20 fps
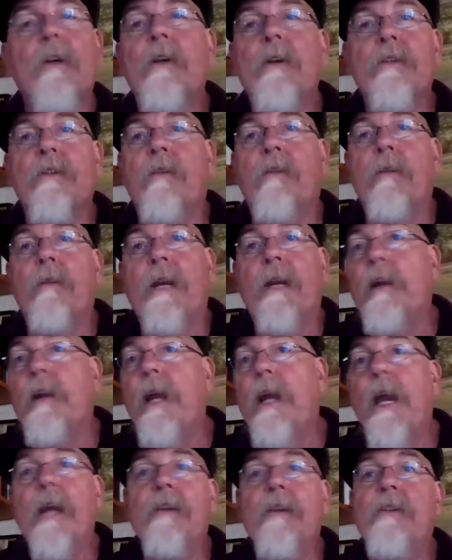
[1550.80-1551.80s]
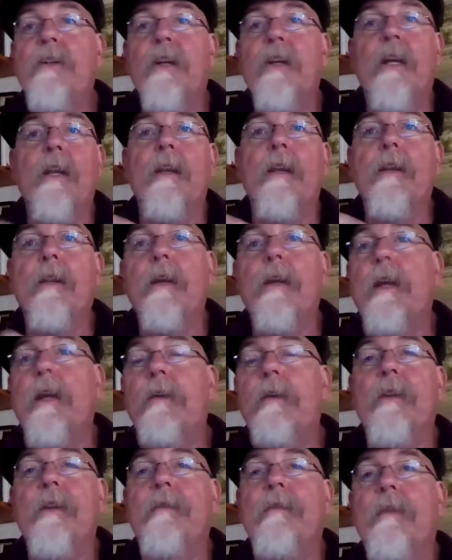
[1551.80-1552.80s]
So recreation,
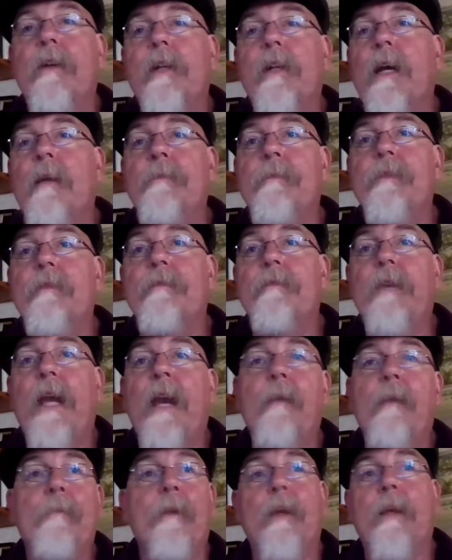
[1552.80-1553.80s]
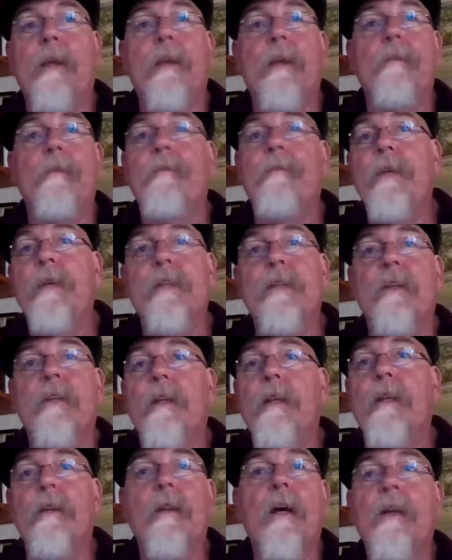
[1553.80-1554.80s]
different types of camping,
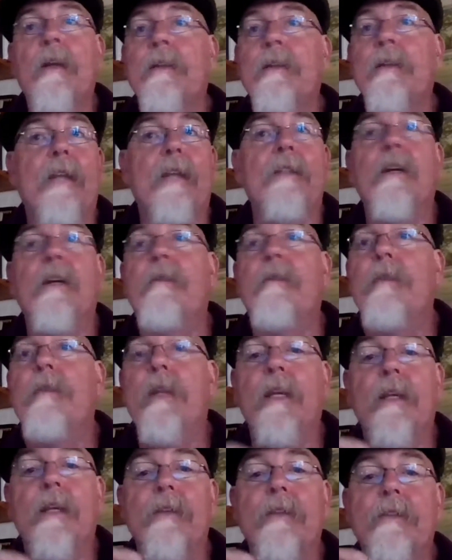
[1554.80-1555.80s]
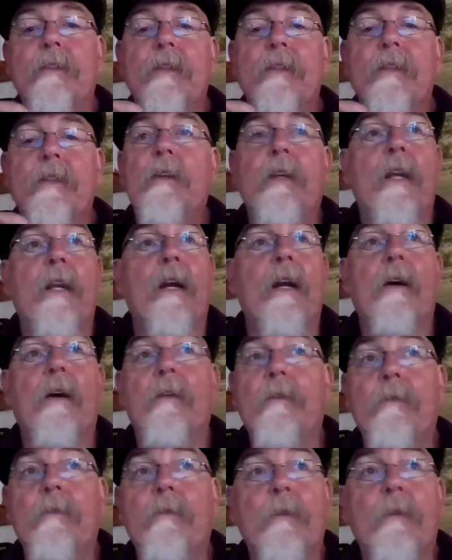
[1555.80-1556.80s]
fishing, hunting activities,
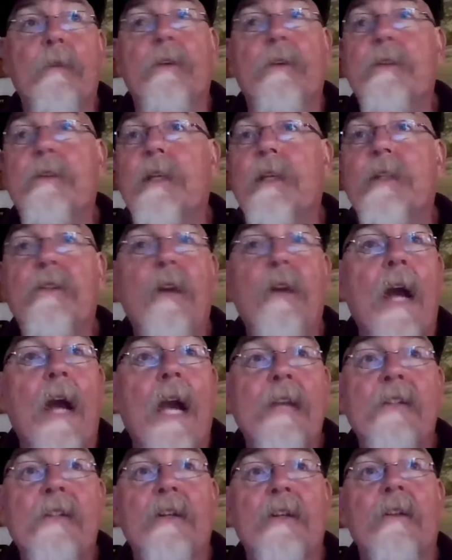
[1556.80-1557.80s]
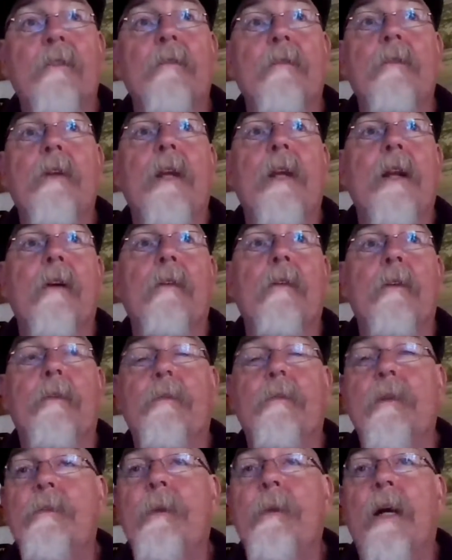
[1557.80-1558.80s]
resource extraction, with
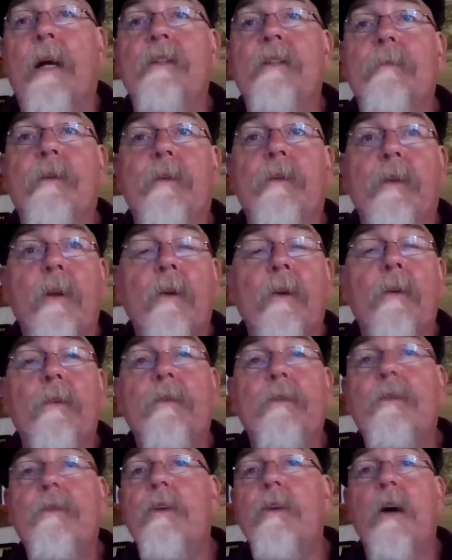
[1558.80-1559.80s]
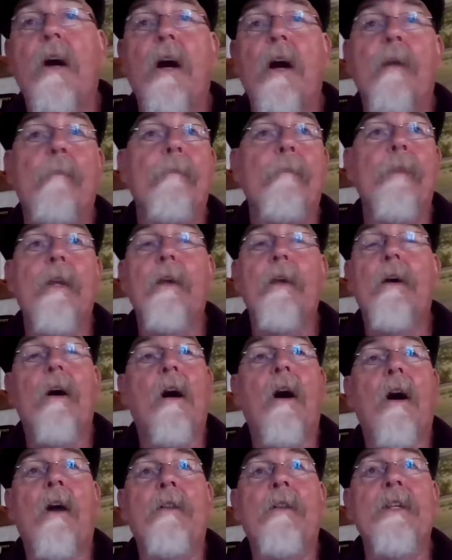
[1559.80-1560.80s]
responsible use.
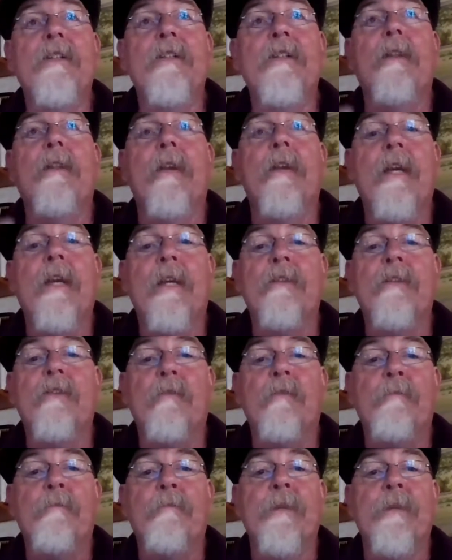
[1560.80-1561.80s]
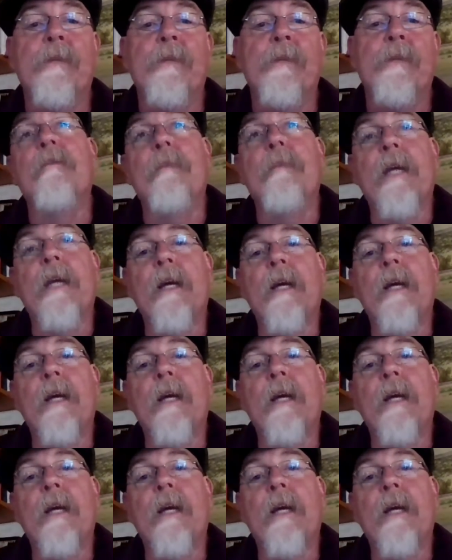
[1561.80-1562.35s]
All these different things are built into